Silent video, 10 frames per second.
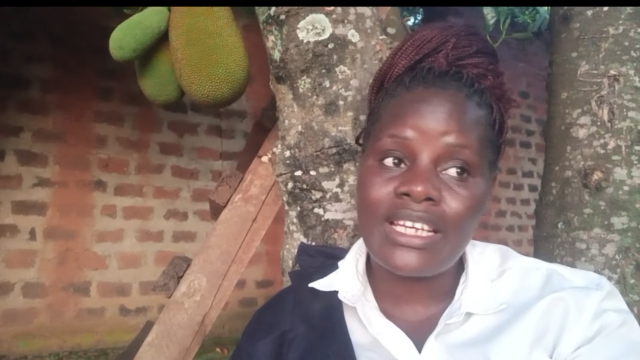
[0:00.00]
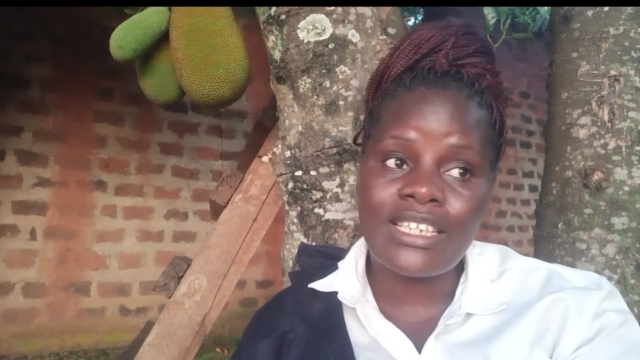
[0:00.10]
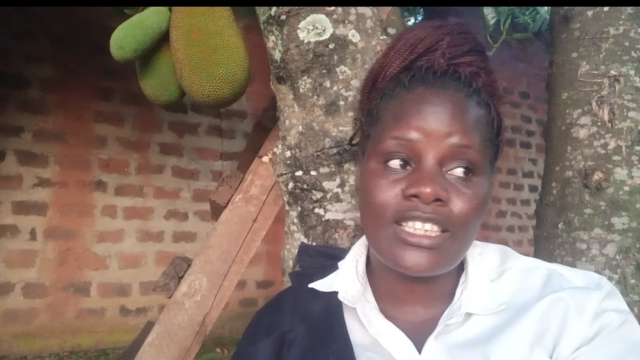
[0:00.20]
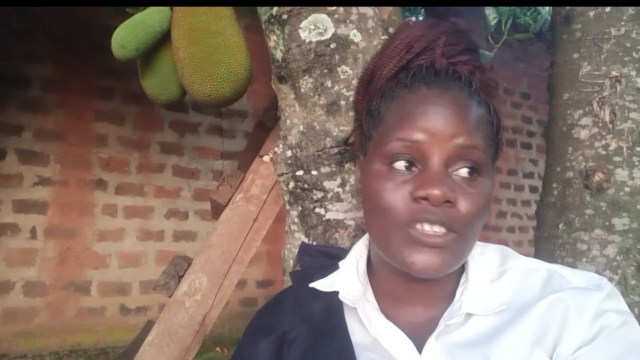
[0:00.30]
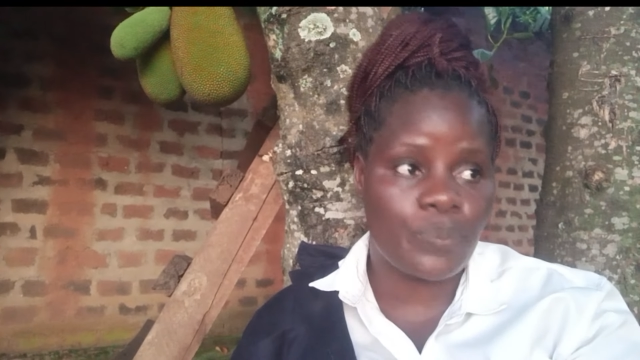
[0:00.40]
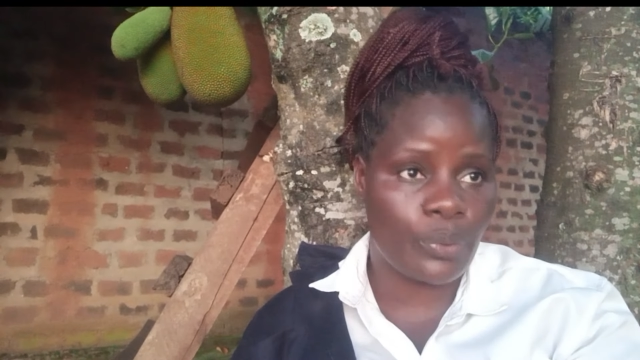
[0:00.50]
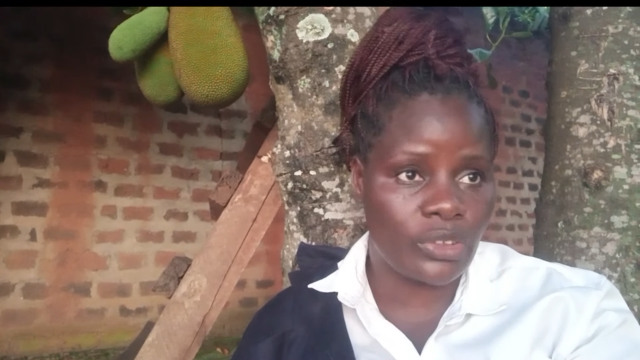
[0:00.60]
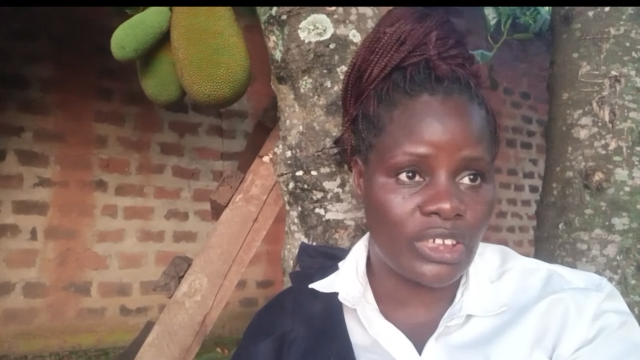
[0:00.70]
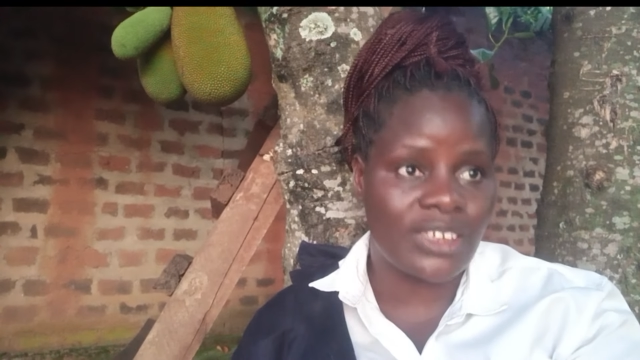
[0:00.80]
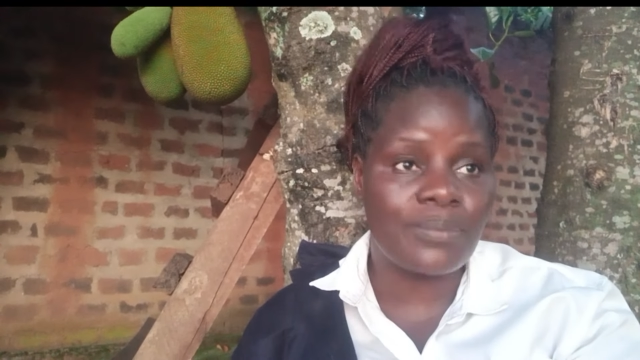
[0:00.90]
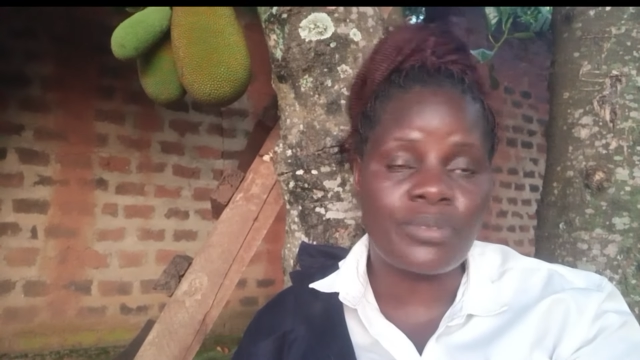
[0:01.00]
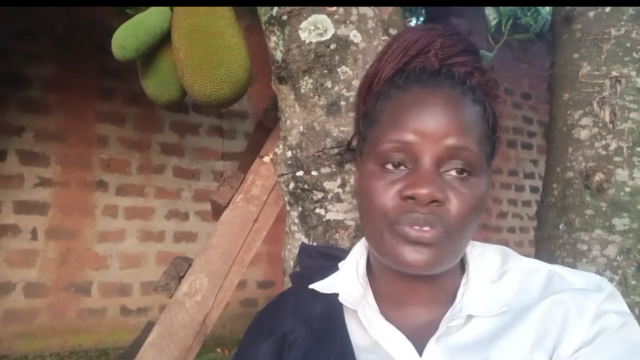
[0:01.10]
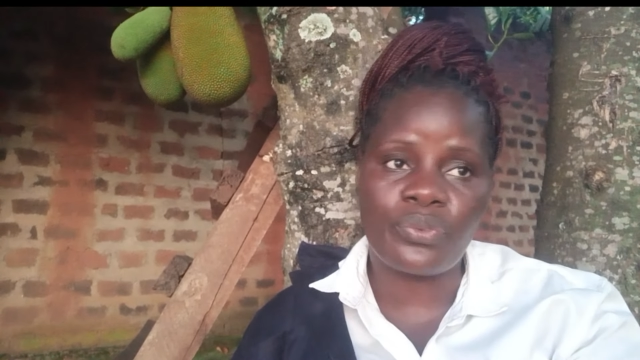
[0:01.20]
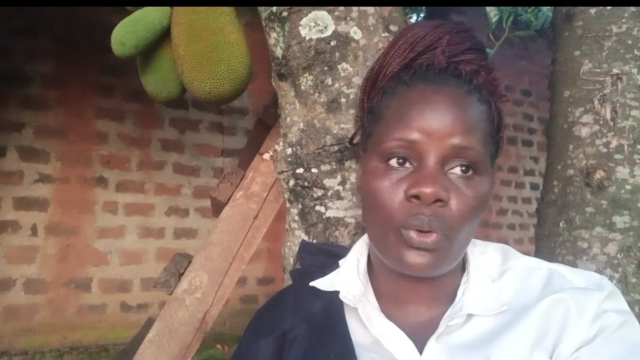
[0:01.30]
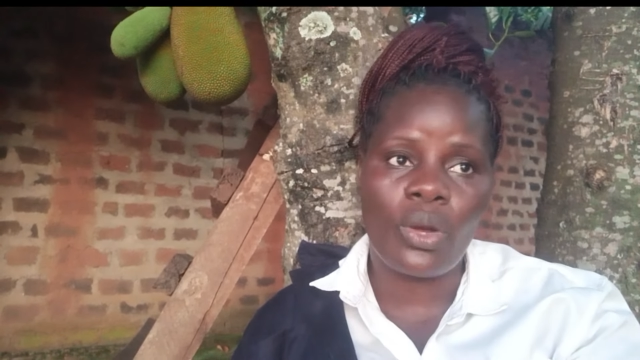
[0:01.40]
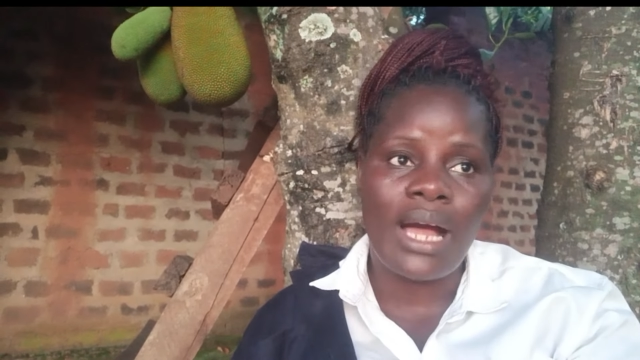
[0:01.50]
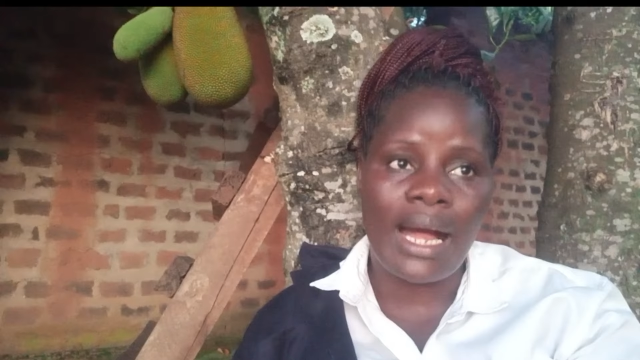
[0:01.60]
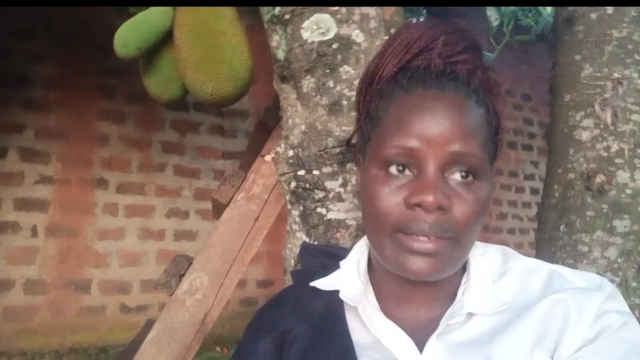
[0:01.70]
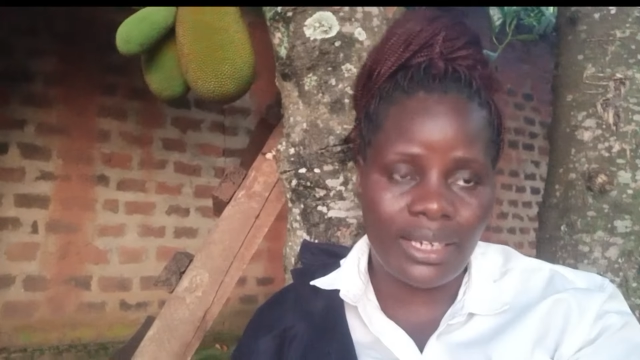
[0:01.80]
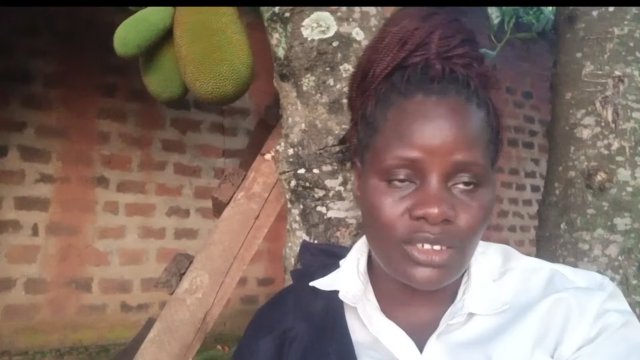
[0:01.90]
in this project before,
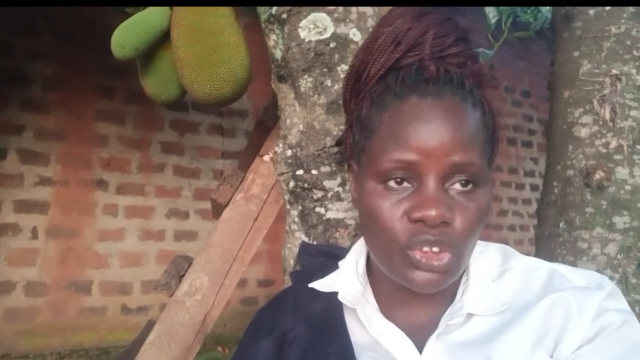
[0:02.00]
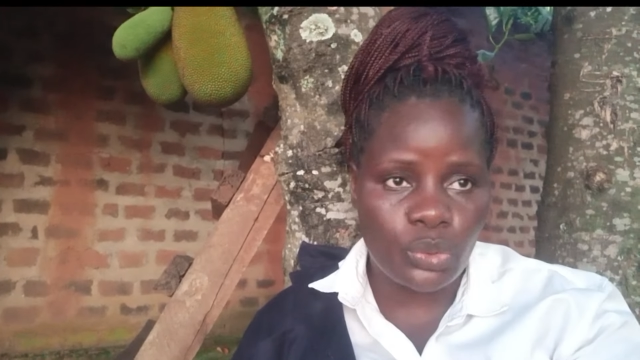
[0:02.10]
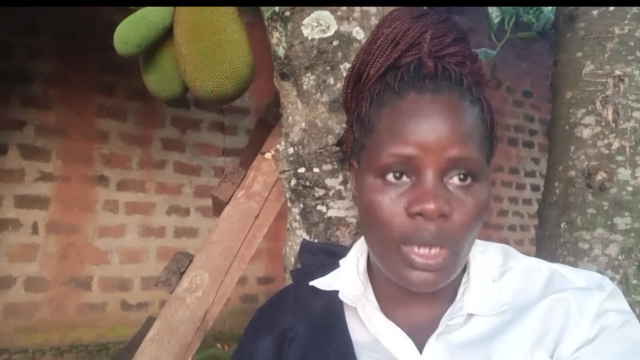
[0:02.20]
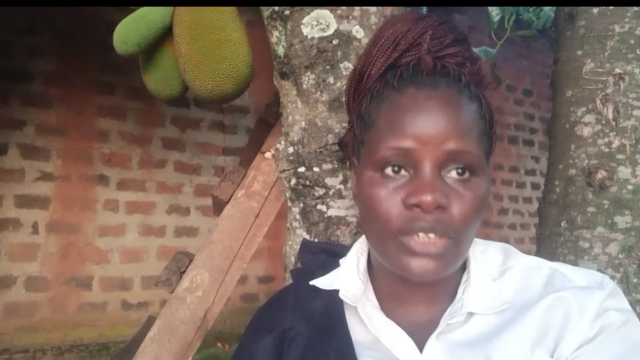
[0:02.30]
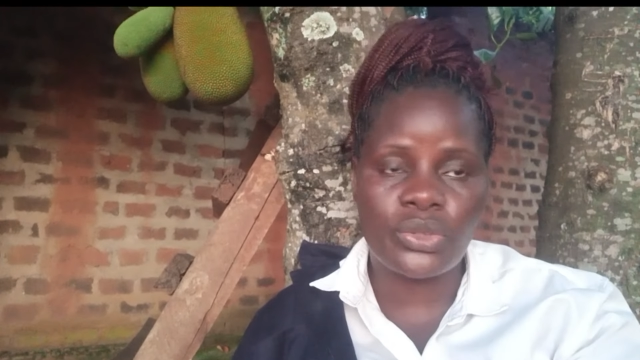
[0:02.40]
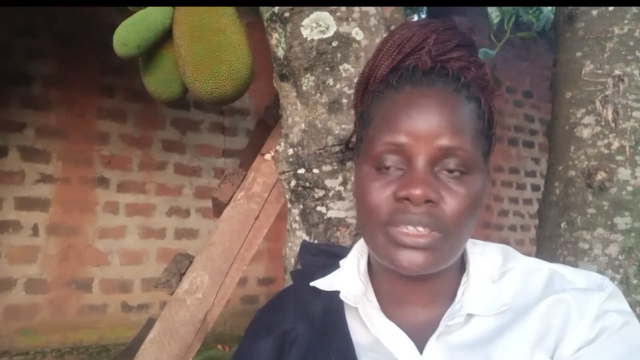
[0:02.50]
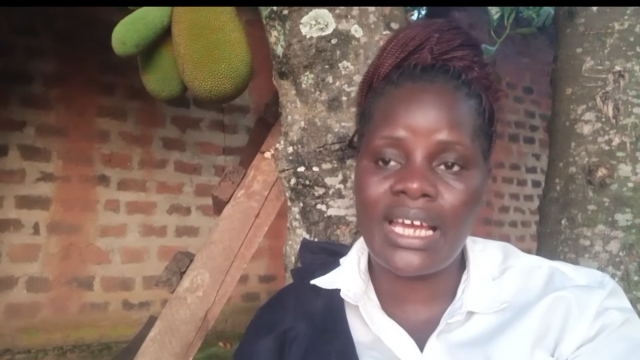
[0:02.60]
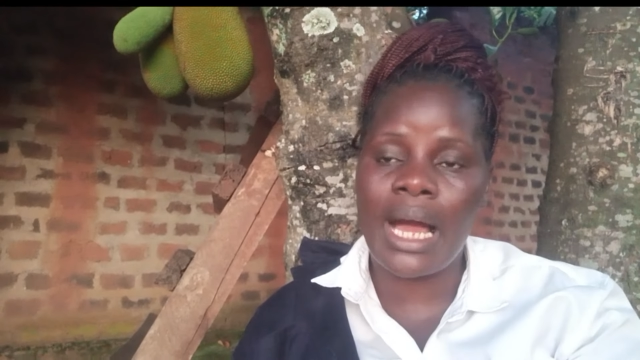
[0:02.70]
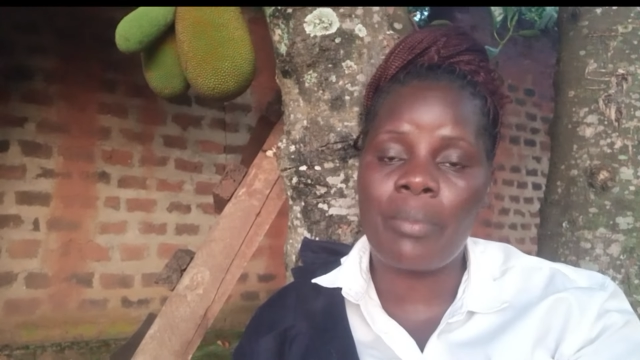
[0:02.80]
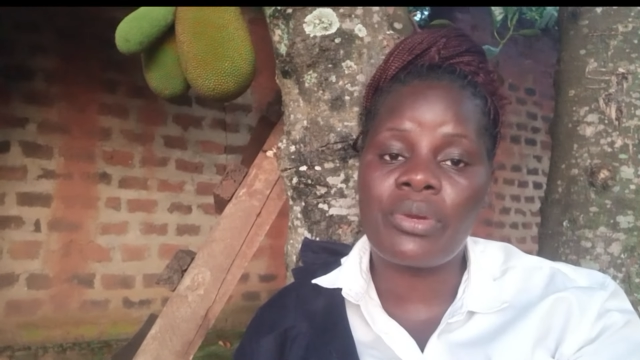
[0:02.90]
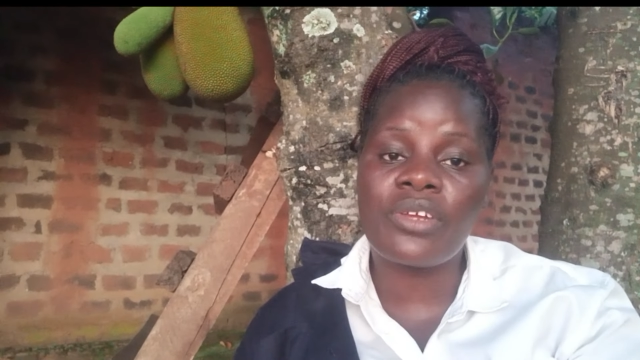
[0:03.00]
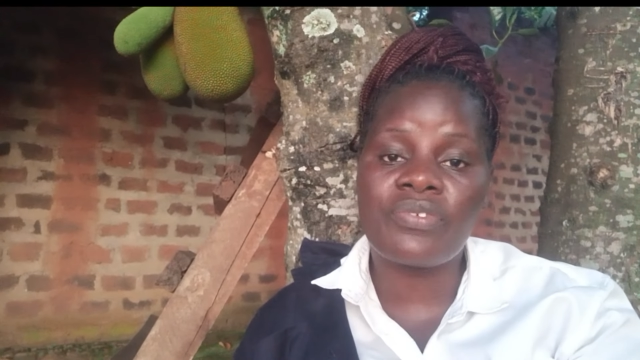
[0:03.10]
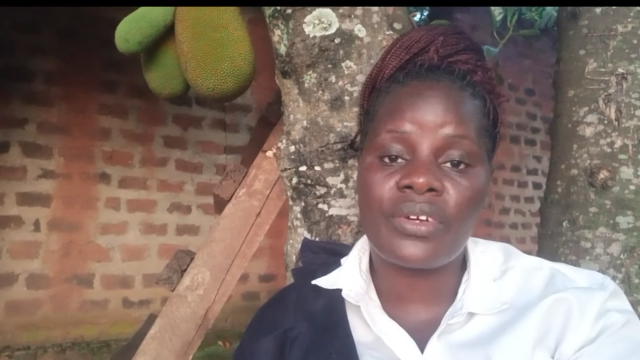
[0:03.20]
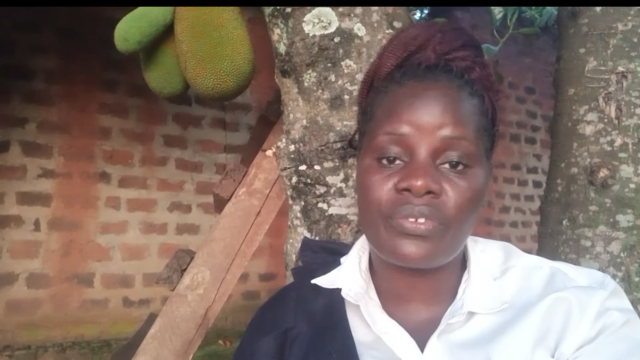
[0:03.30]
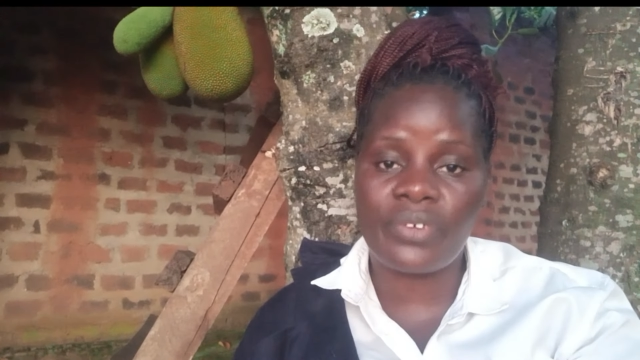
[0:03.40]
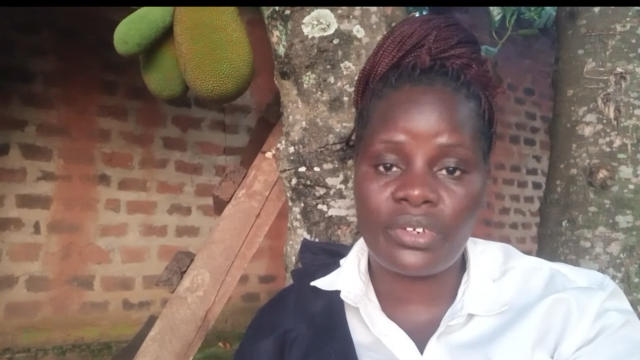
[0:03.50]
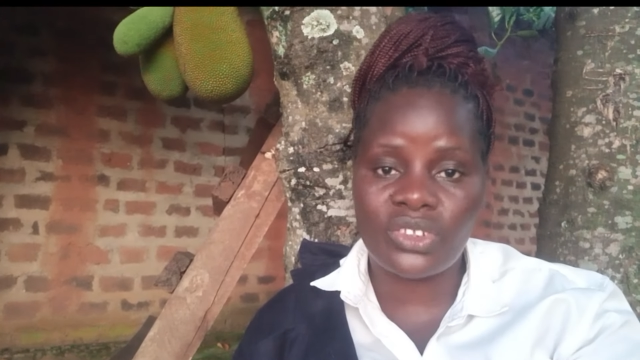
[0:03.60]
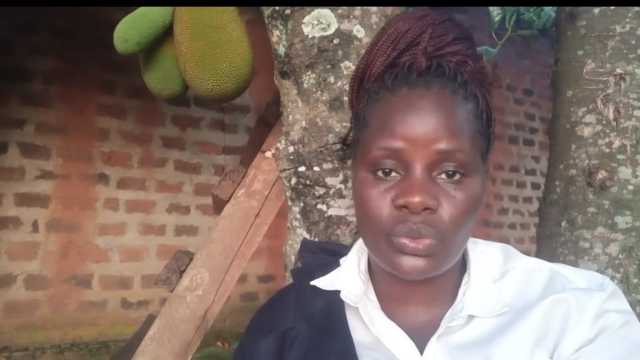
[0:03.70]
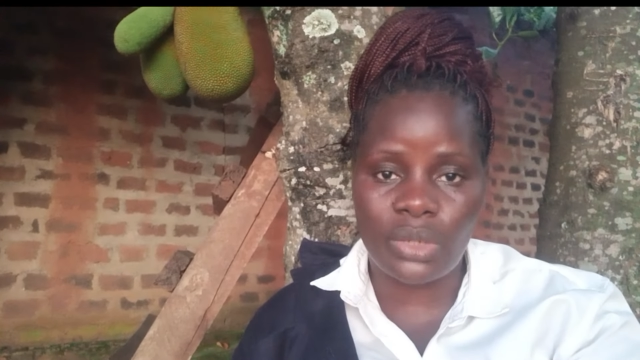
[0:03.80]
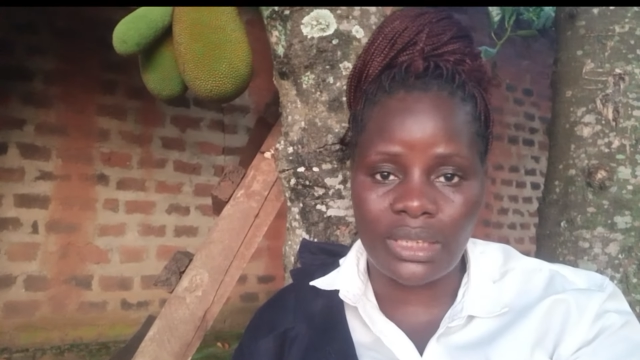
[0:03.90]
and that is why today I'm really very, very
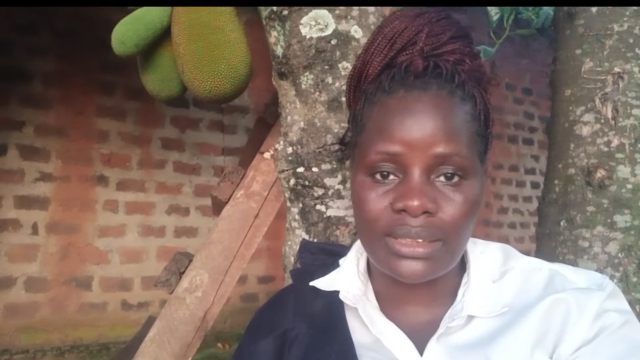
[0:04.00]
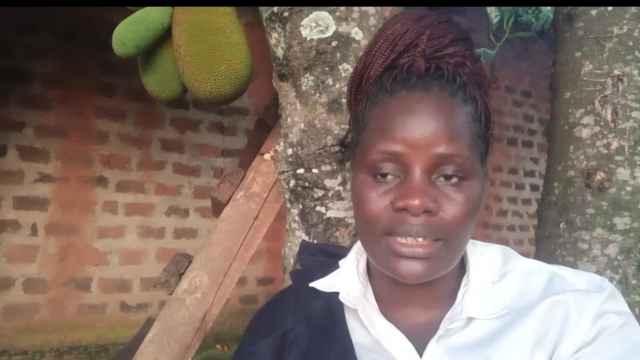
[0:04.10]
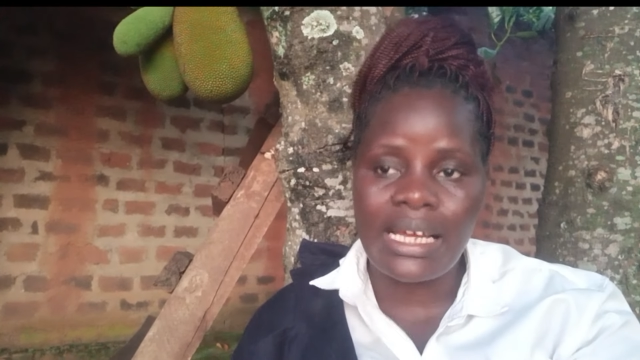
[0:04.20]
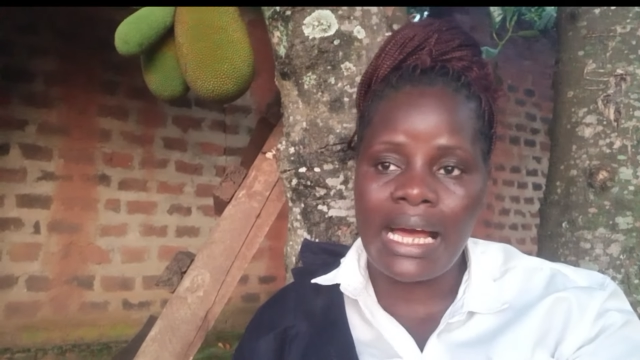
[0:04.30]
strict,